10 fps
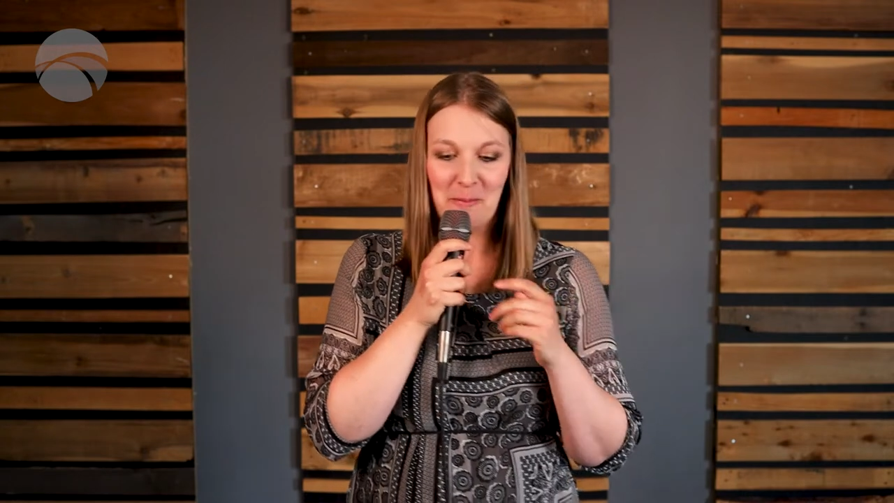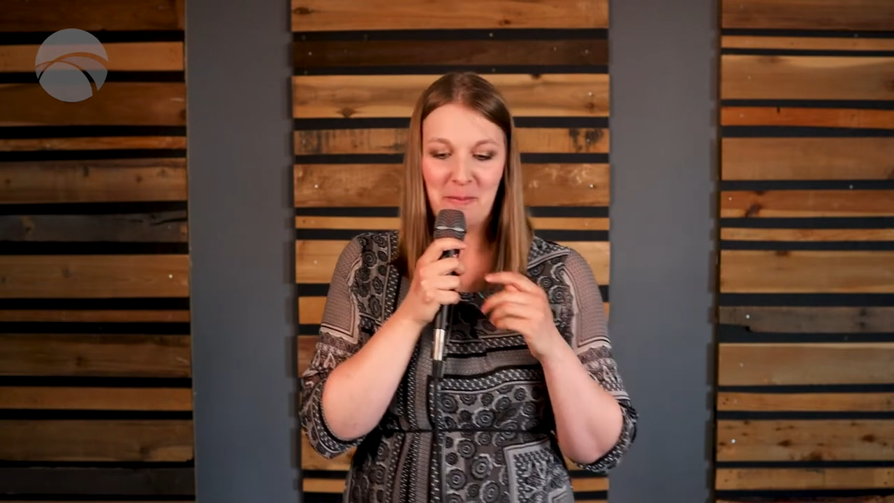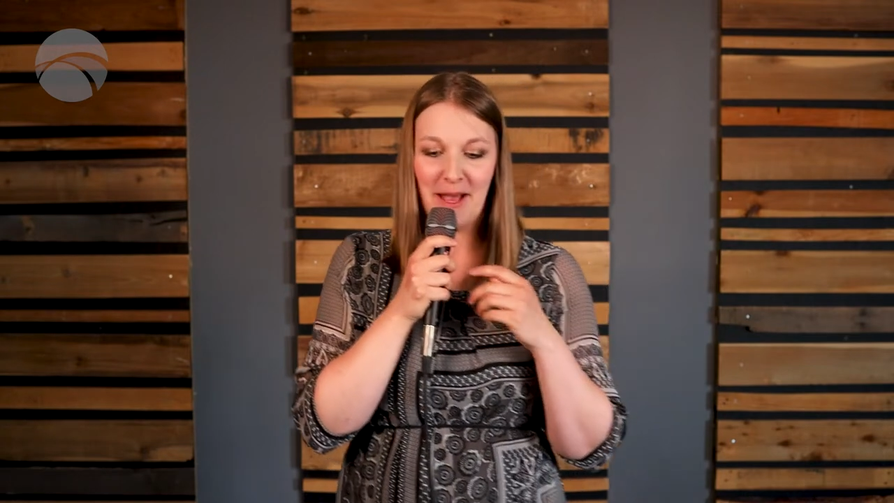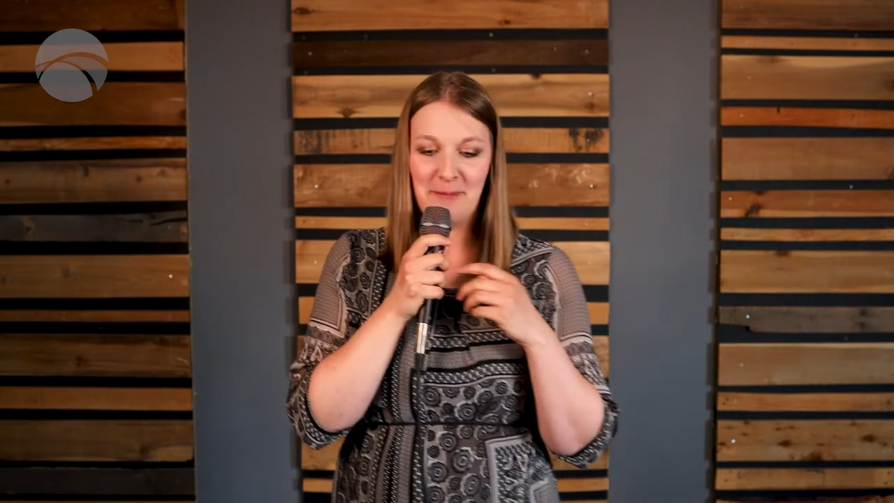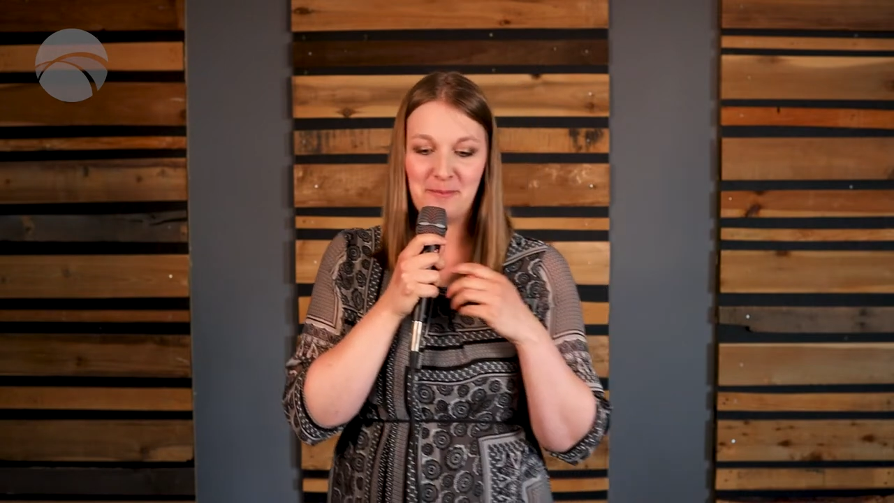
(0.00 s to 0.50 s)

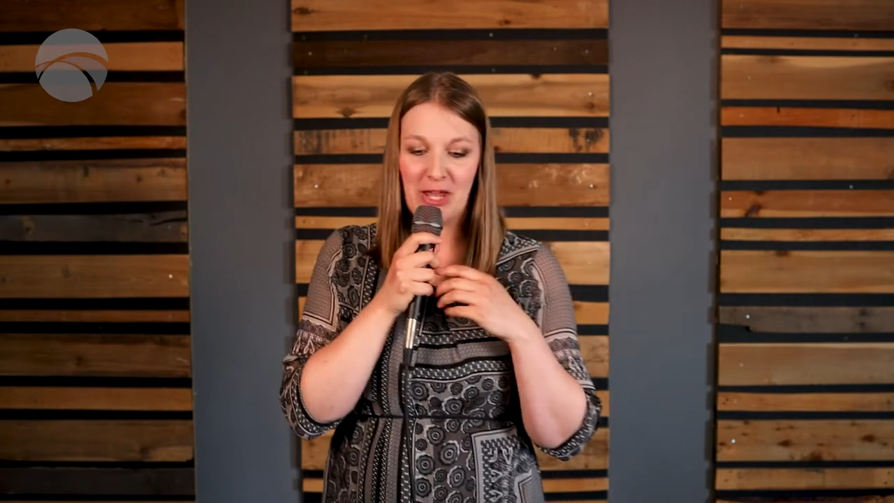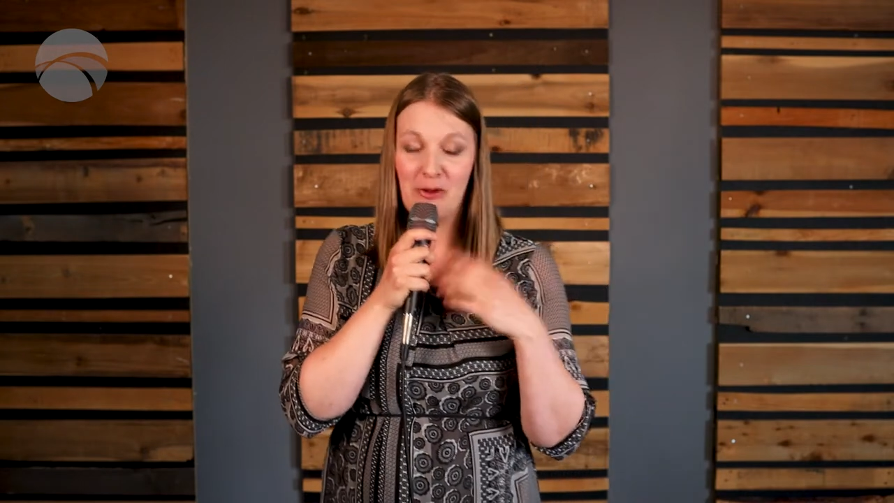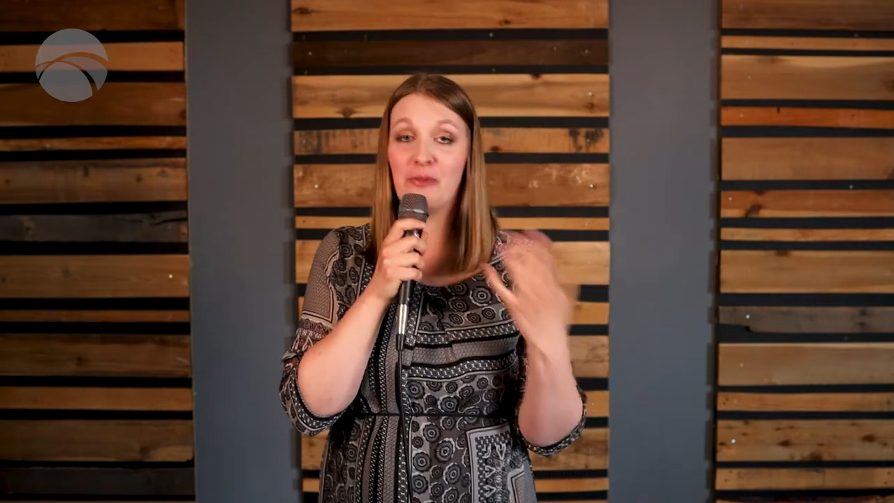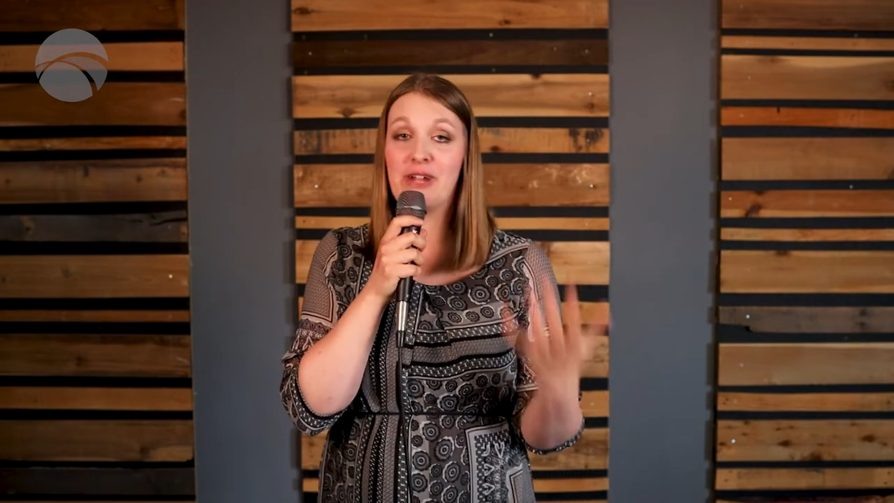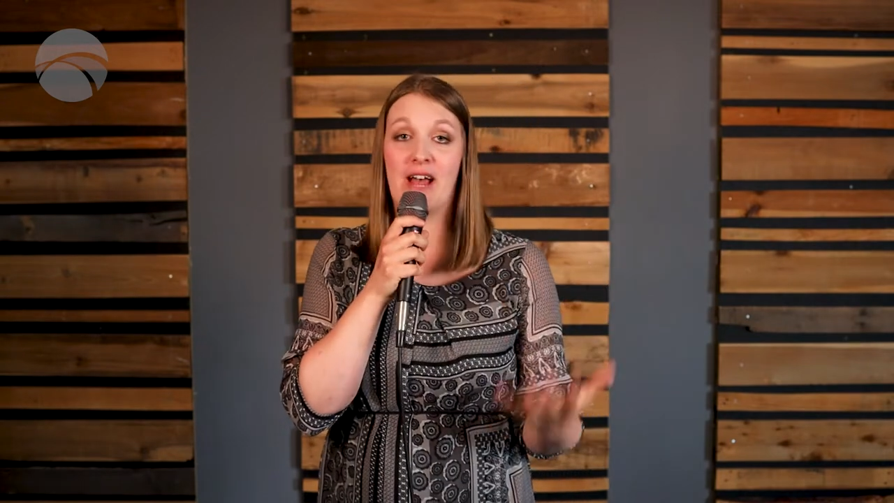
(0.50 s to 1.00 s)
But in
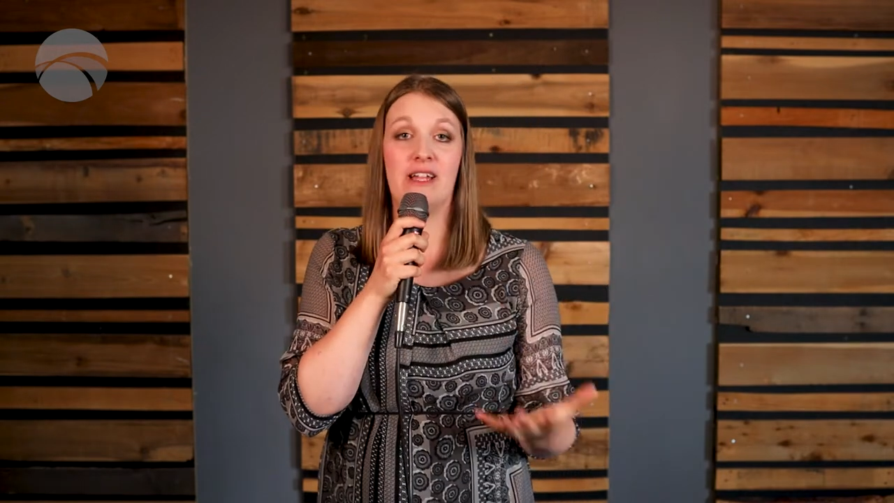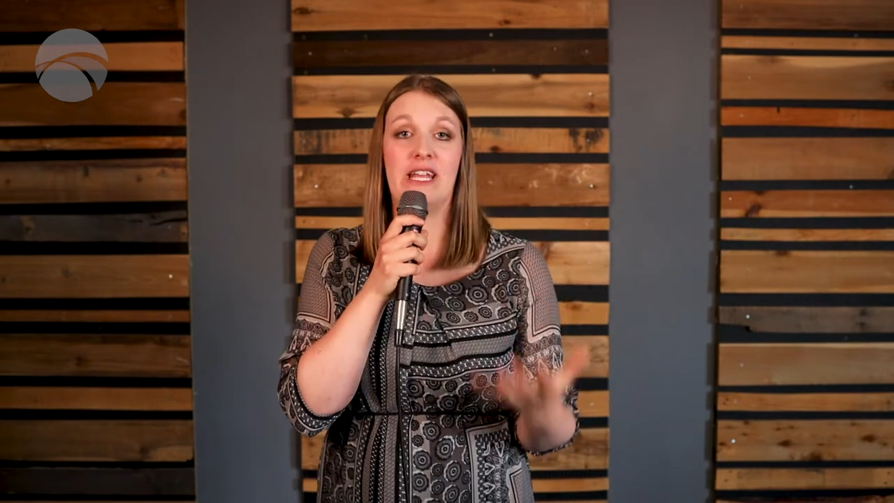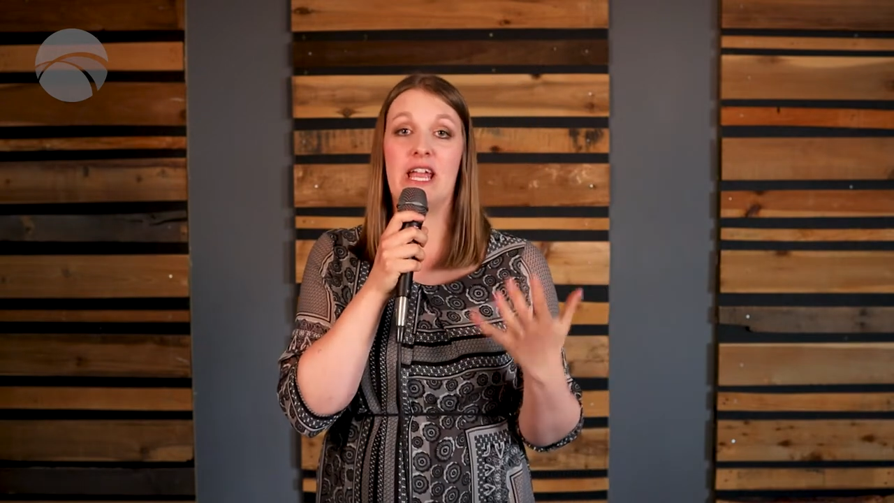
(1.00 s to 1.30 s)
all reality,